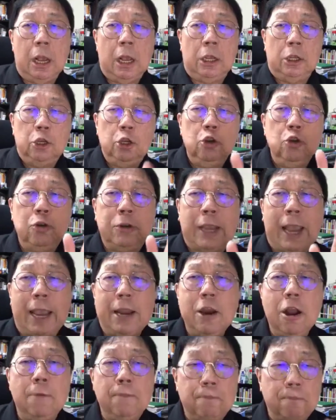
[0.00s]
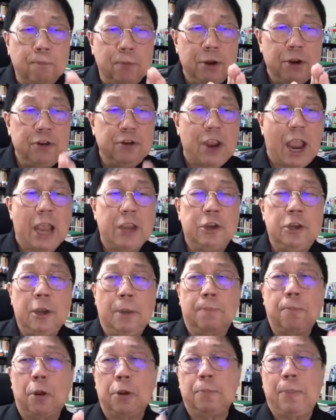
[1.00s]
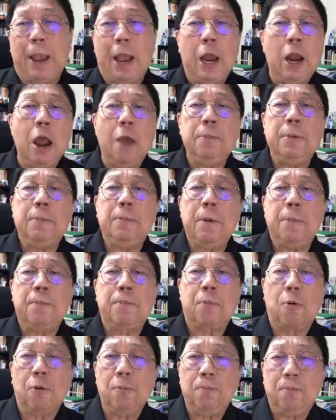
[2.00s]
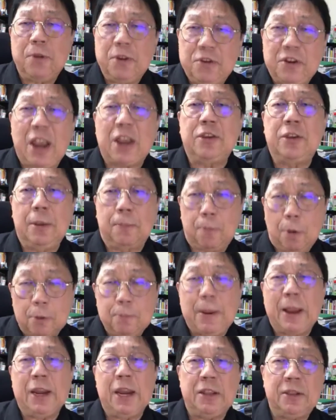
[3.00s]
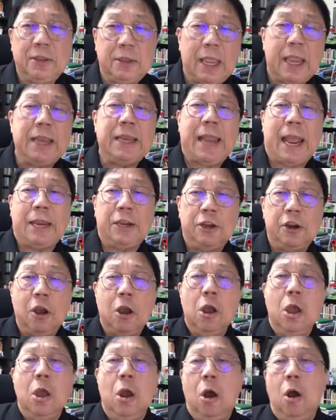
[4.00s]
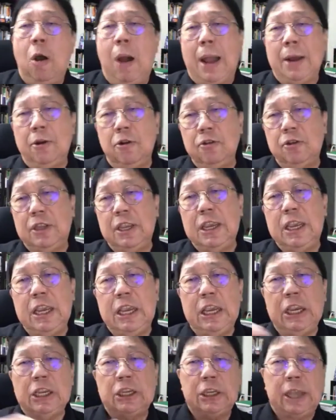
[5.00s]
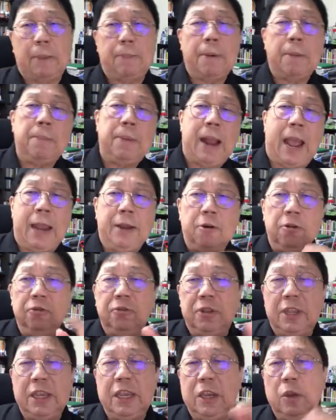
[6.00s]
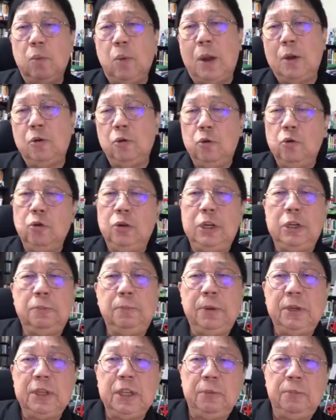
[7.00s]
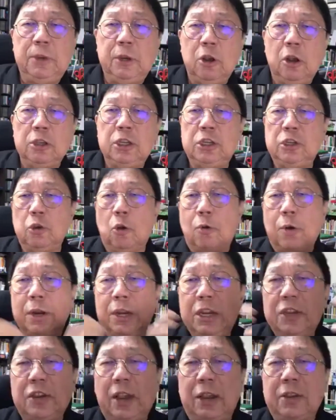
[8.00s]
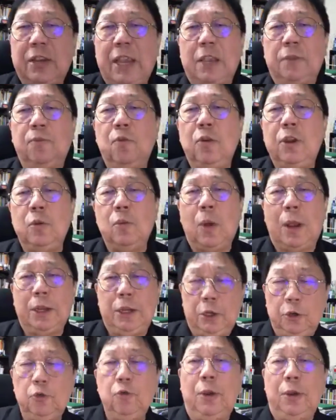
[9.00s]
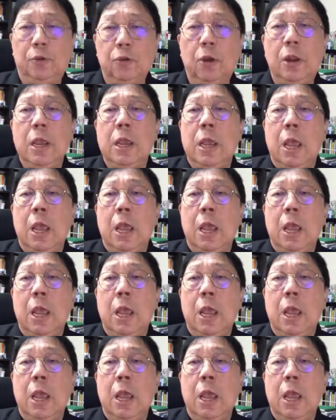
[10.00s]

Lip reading: you cannot prejudge your prospect. A lot of people prejudge the prospect. They think that, oh, I don't think he is capable. I don't think he want to do this business because he's already successful in what he do and so on.